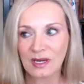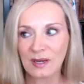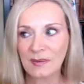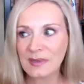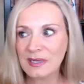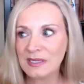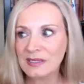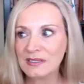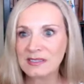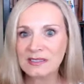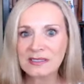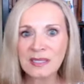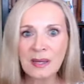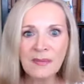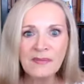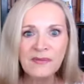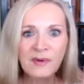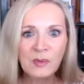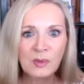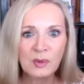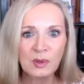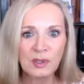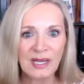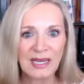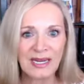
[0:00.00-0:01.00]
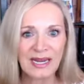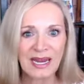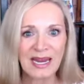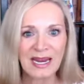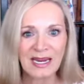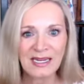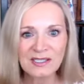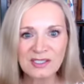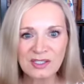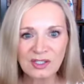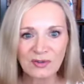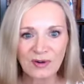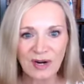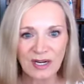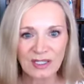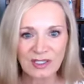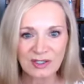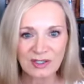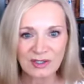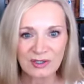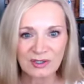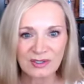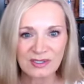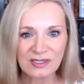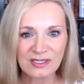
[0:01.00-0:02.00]
I mean, some of them were like head
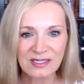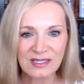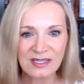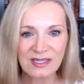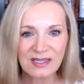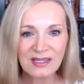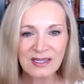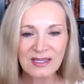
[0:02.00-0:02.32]
scratchers.